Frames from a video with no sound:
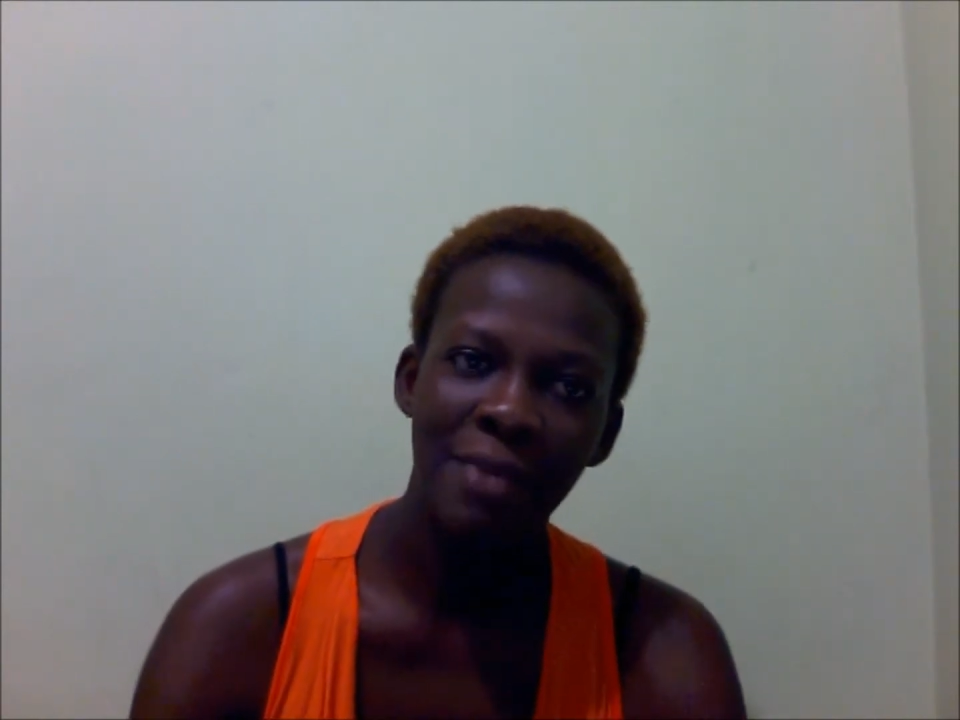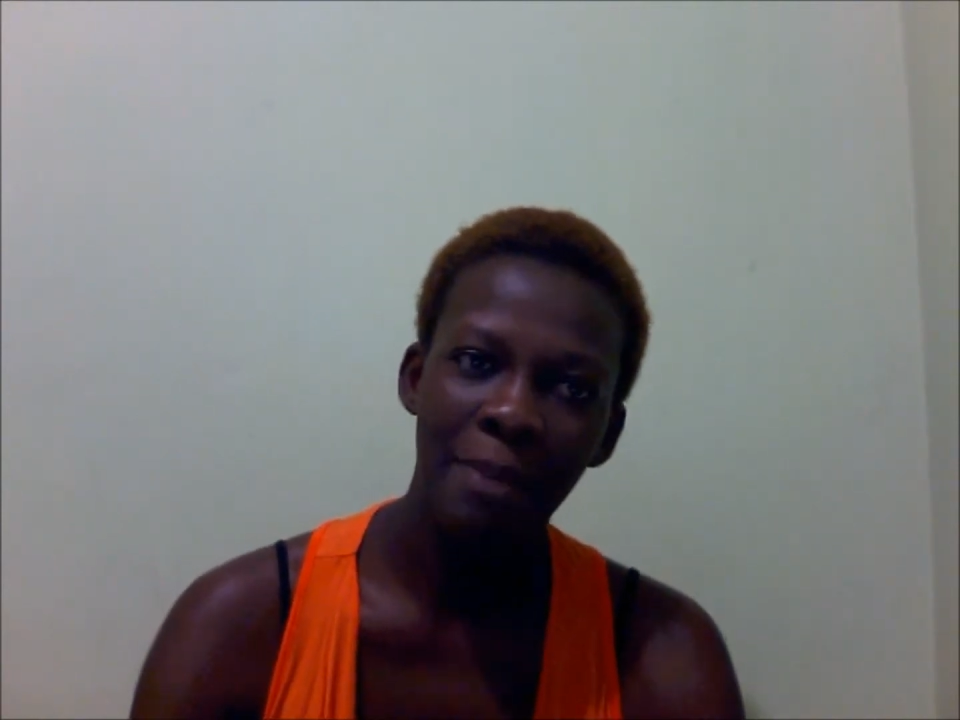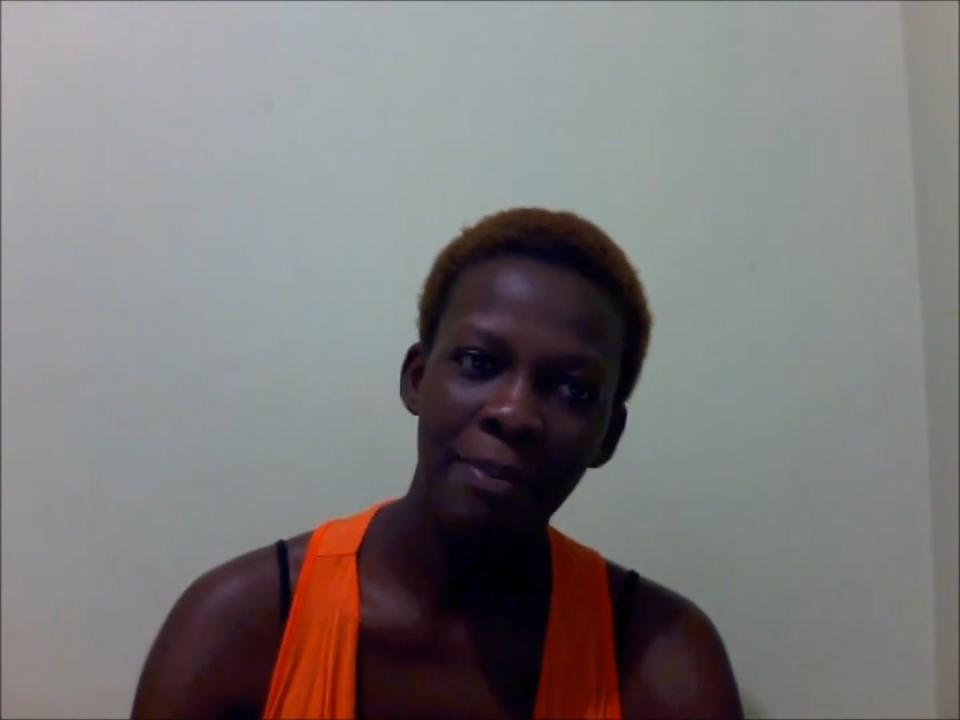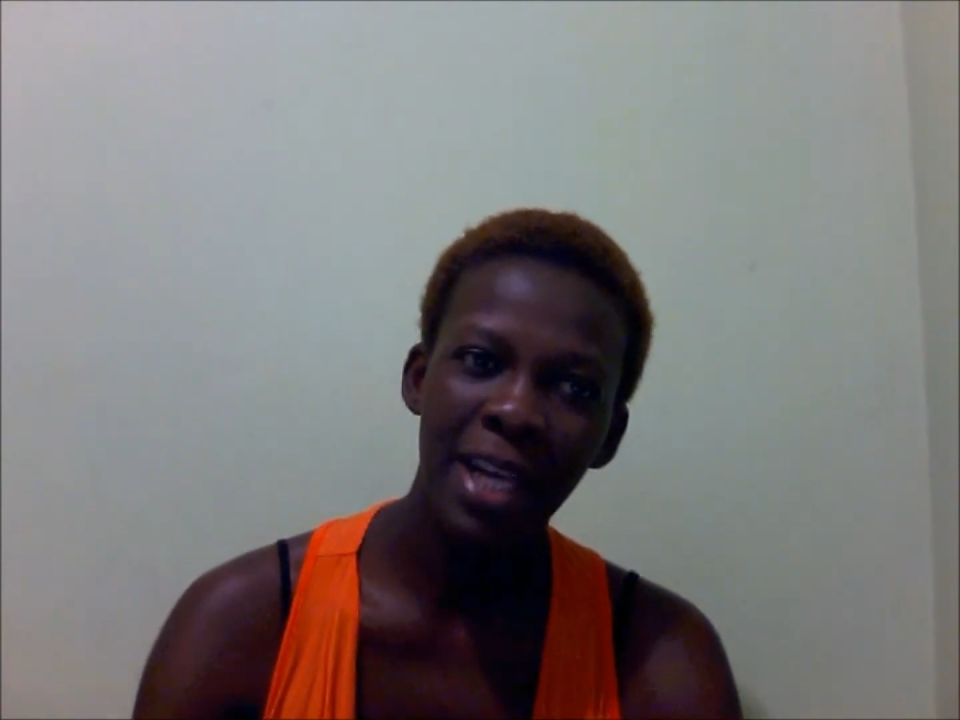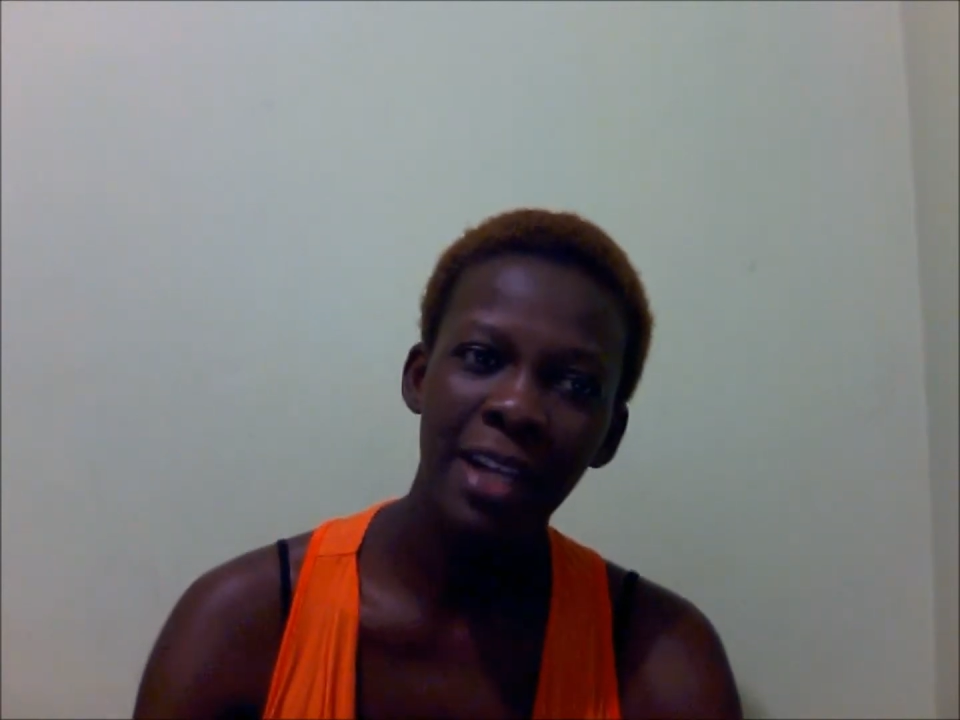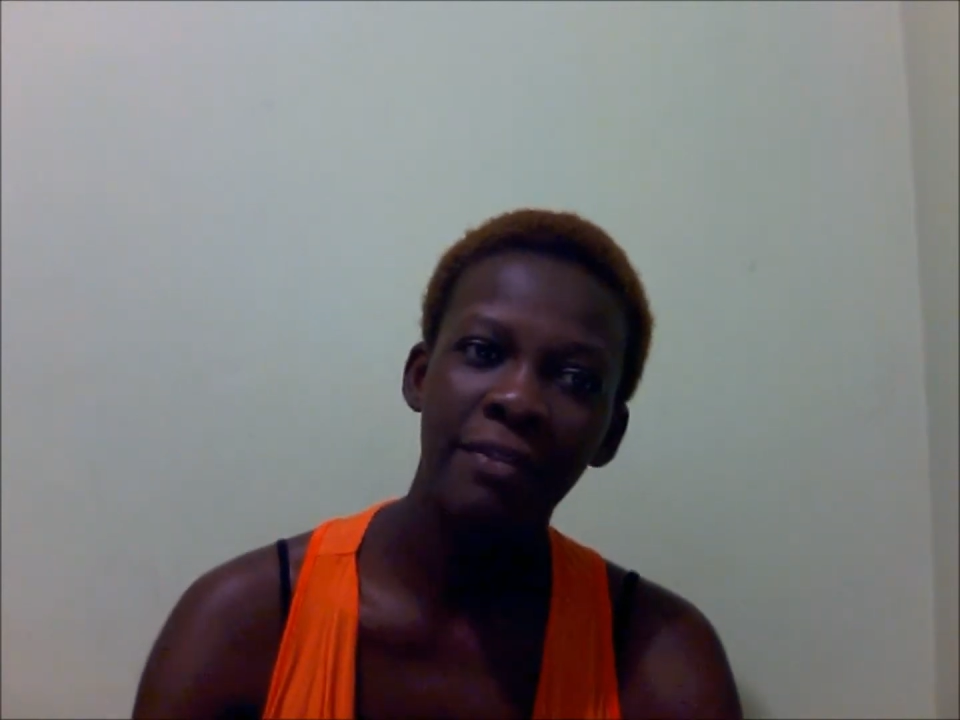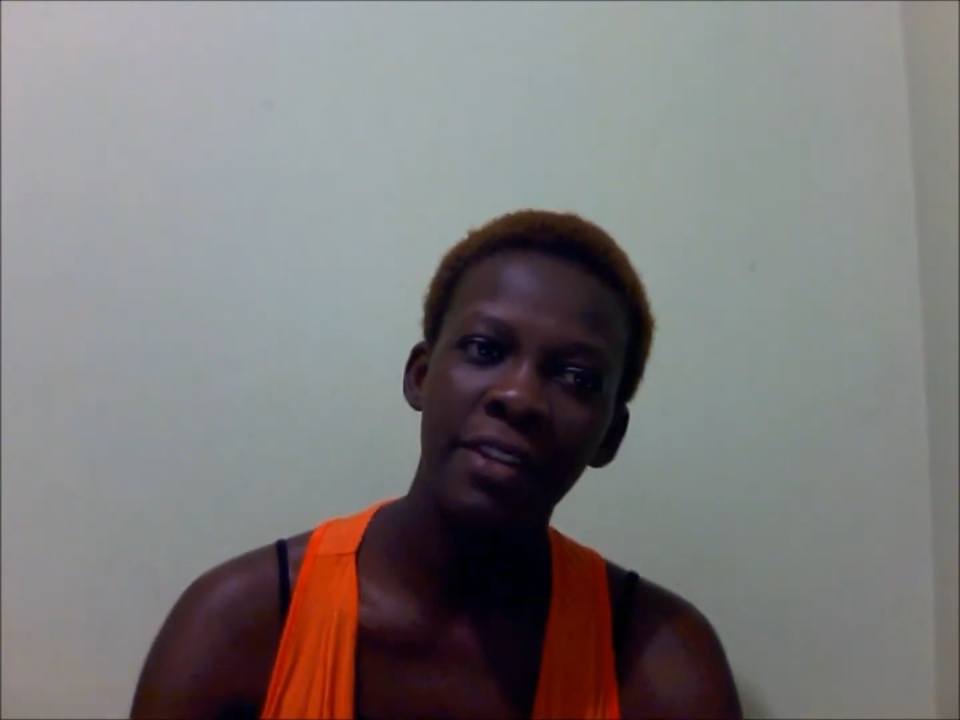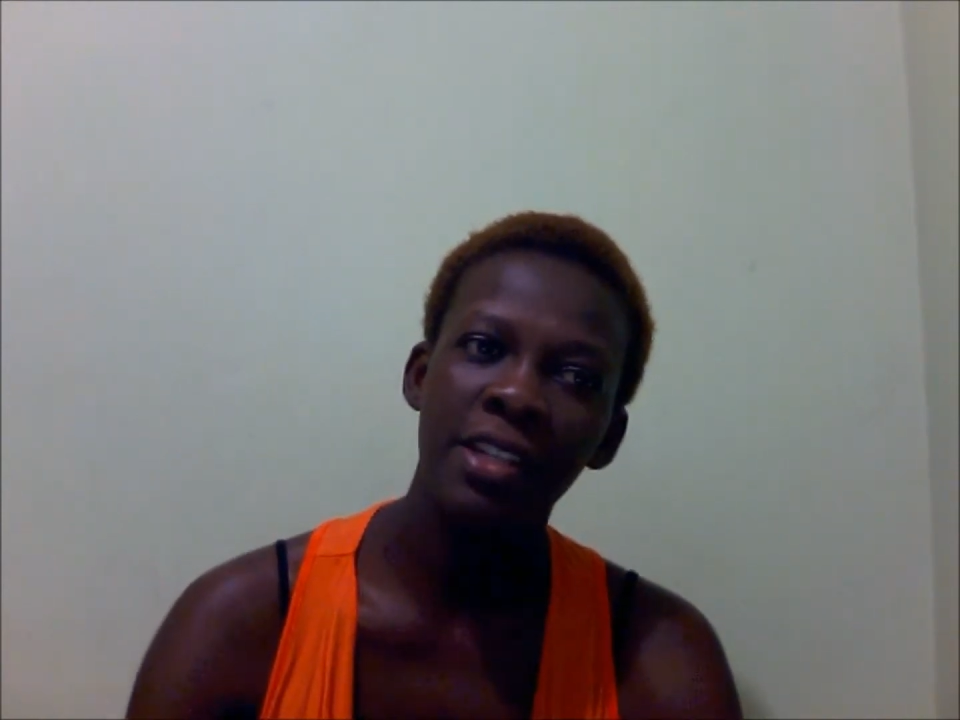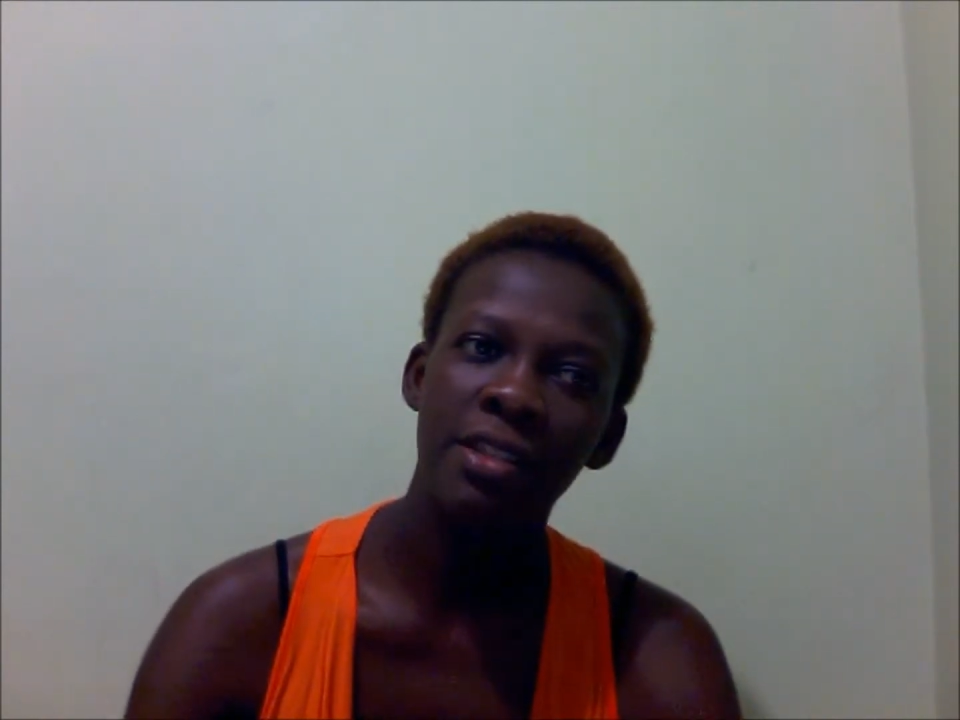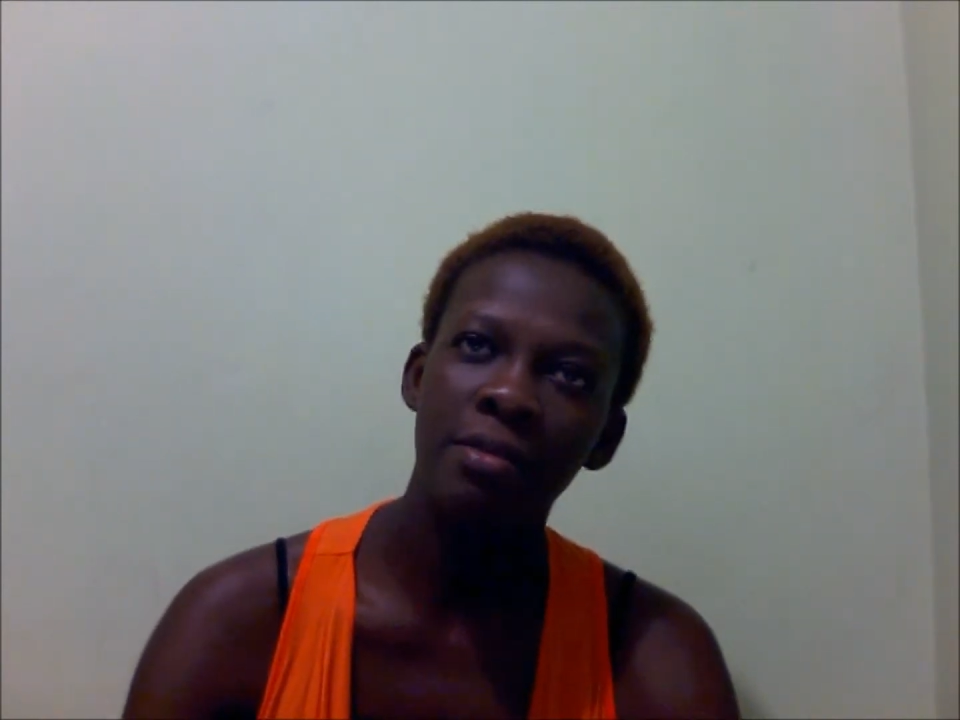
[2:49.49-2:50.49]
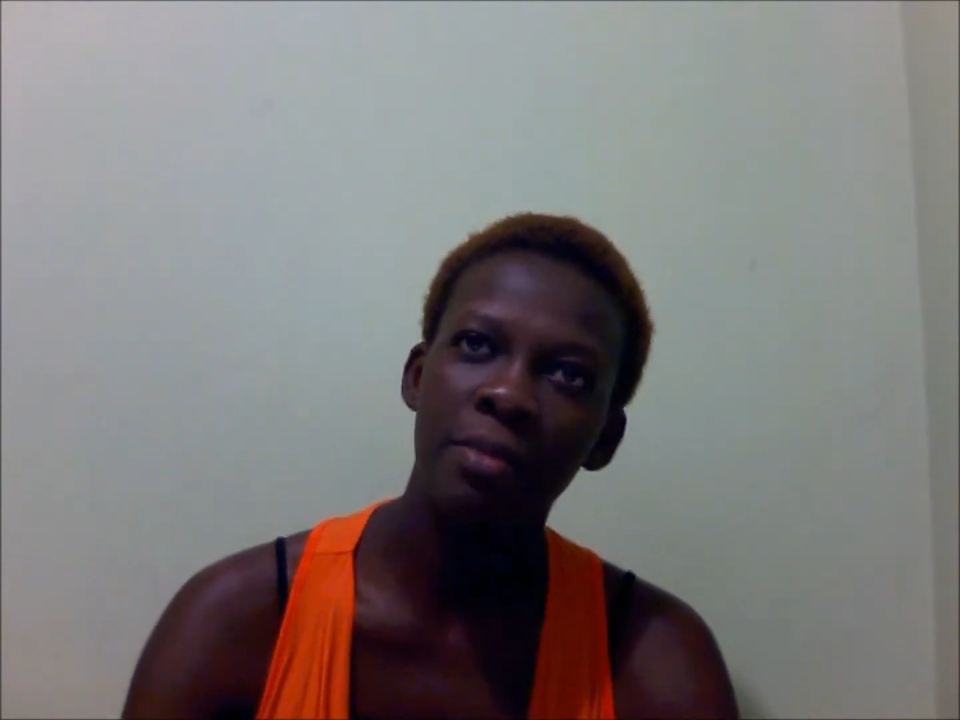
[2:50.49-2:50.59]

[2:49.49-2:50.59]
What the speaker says: My pelvis,